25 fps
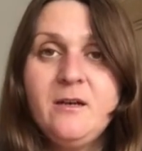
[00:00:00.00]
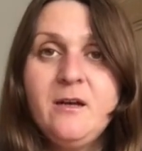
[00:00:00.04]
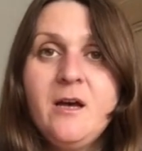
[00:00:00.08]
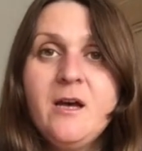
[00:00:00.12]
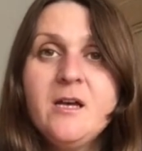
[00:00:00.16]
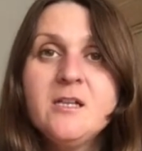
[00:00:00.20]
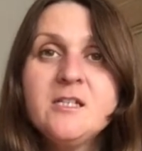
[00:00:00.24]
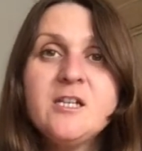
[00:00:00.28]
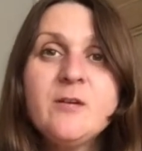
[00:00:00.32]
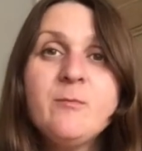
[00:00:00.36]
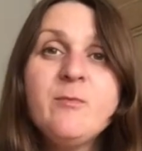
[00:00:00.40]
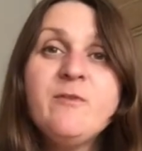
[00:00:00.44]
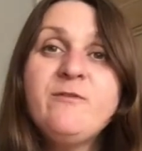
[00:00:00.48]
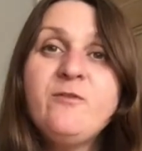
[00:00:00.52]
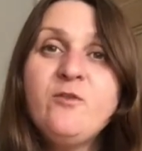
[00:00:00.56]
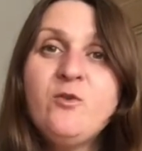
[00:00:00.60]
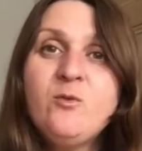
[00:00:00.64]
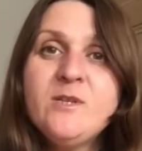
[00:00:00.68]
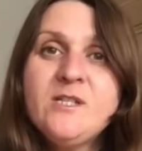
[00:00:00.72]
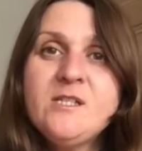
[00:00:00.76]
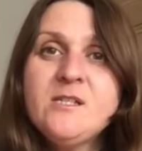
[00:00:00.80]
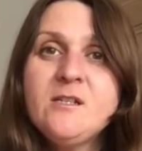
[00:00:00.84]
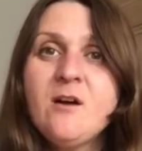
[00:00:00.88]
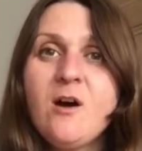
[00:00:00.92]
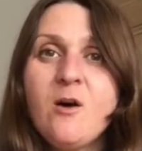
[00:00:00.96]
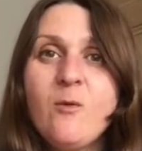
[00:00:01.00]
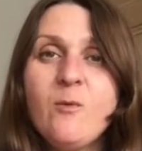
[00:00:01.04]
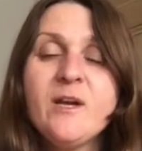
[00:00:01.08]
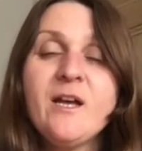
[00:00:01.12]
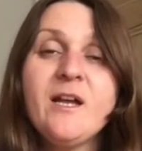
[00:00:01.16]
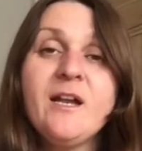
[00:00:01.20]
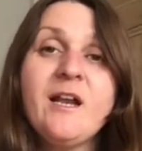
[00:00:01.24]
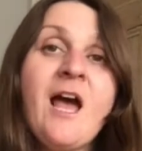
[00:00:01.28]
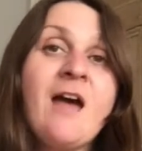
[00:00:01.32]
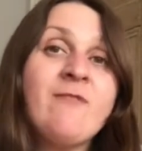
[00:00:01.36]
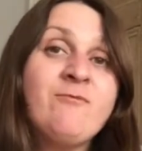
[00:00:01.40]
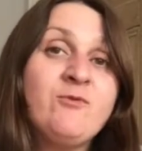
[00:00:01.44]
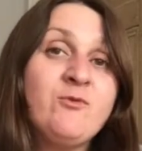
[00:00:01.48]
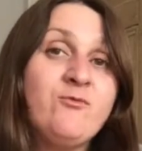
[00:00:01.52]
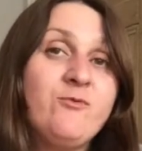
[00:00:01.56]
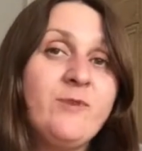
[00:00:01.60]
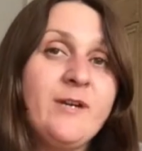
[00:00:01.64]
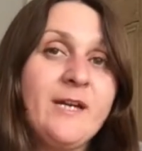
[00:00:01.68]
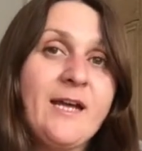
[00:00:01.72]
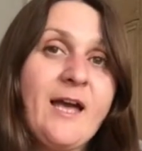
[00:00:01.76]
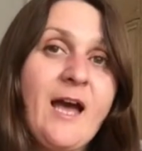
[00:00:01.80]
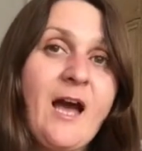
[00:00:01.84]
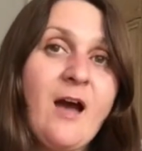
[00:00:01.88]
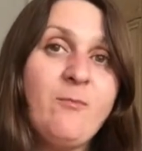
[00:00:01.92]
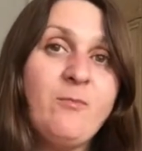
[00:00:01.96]
So before we start, we're going to have a
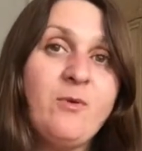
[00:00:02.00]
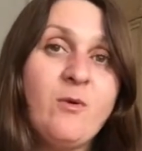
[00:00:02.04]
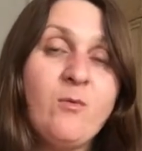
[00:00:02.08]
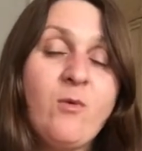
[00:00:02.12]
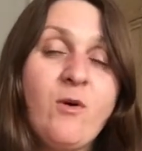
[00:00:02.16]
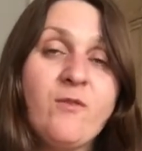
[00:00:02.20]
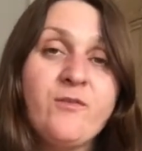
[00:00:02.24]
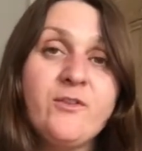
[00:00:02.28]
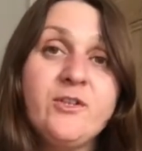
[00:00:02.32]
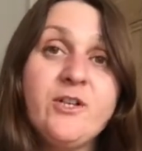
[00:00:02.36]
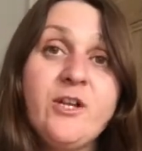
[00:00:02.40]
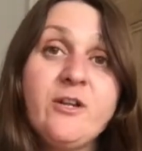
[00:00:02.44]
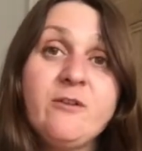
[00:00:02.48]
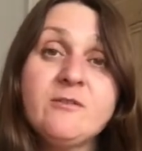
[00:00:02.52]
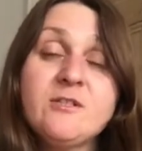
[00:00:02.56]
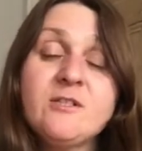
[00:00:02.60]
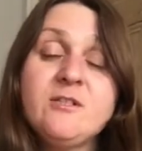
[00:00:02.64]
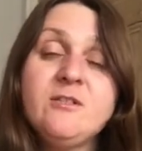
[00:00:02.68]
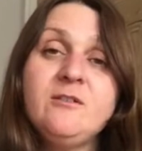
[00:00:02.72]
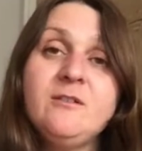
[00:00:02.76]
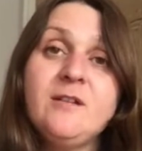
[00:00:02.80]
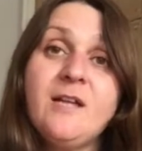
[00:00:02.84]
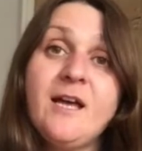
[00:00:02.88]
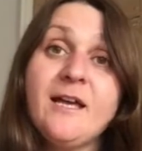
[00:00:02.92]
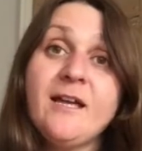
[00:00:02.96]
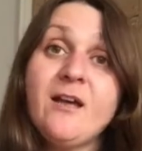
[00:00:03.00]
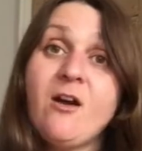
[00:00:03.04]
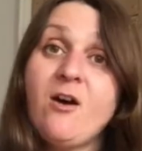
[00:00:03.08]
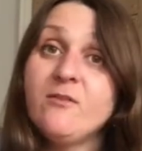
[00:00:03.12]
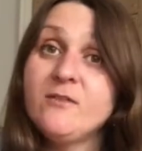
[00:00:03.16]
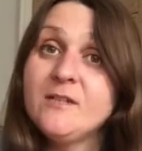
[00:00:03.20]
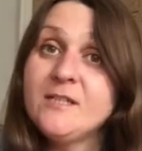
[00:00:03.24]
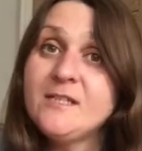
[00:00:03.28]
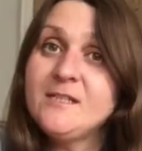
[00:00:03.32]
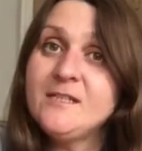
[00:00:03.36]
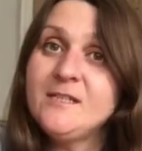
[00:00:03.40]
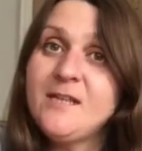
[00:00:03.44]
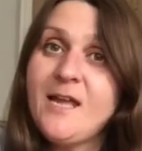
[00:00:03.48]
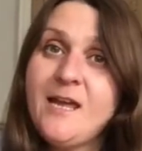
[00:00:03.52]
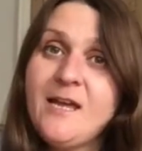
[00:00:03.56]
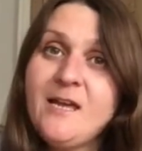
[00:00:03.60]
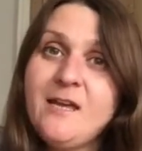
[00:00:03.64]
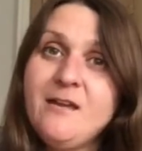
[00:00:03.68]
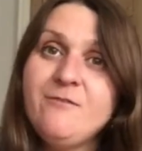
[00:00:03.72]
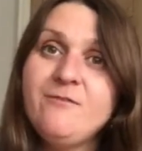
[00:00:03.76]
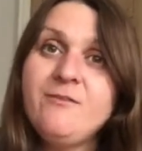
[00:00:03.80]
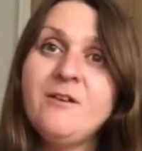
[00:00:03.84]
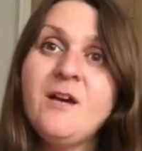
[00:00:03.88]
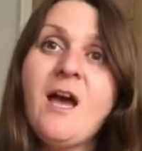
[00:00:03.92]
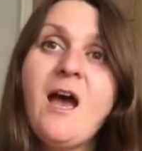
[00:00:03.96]
recap on what the notes look like on the
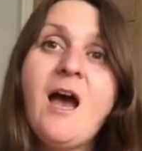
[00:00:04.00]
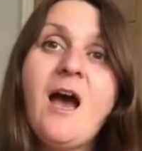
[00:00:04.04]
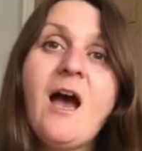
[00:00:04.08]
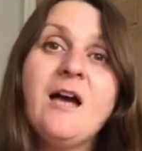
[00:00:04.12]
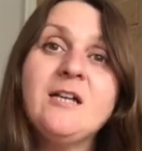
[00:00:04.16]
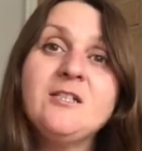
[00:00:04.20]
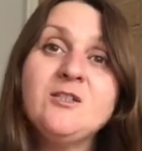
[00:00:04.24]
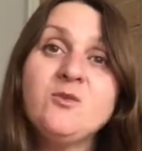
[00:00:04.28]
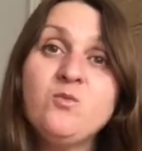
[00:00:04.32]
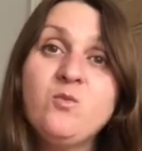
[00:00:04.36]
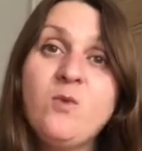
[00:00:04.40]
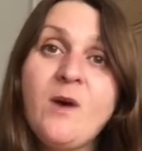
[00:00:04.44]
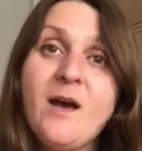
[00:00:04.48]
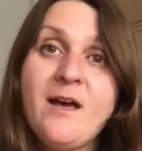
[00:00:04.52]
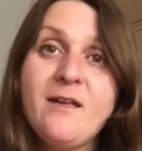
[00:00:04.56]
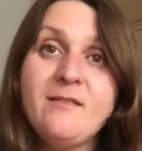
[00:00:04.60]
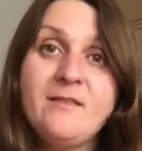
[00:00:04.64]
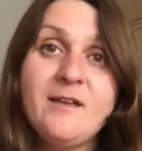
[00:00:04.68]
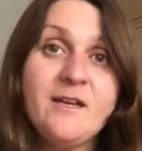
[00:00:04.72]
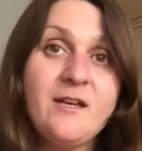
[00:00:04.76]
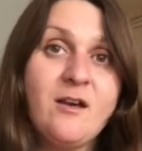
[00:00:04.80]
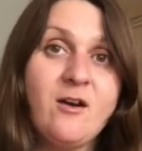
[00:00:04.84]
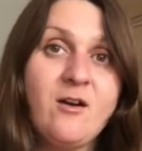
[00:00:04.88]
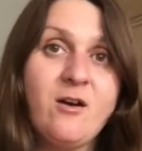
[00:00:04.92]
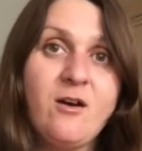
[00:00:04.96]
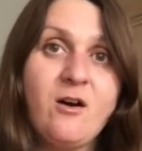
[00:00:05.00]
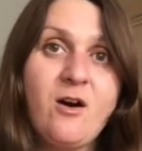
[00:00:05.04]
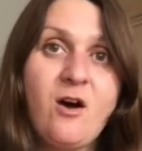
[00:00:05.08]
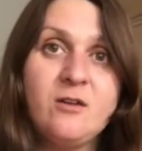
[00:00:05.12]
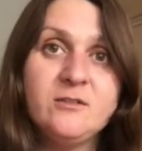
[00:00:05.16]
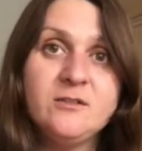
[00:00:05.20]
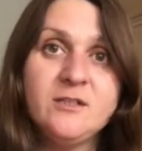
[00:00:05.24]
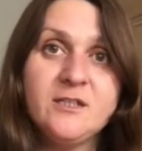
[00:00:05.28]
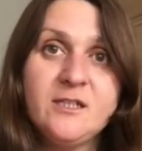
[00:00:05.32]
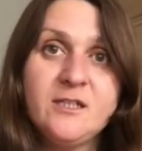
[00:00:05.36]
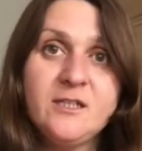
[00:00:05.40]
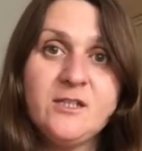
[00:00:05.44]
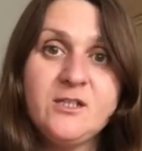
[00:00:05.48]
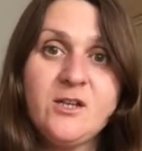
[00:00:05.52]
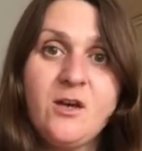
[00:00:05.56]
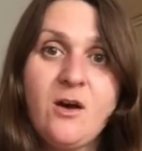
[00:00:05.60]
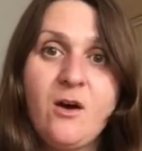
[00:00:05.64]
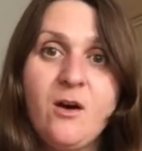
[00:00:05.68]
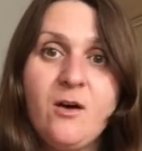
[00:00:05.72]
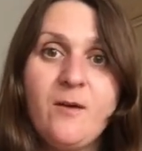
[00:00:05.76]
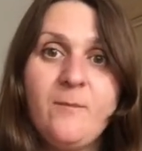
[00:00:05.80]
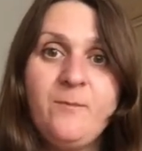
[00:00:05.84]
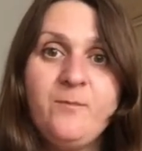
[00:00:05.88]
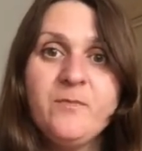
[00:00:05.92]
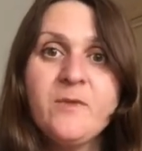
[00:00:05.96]
stave and where they are on the
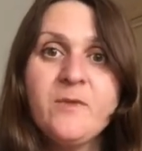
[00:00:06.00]
guitar.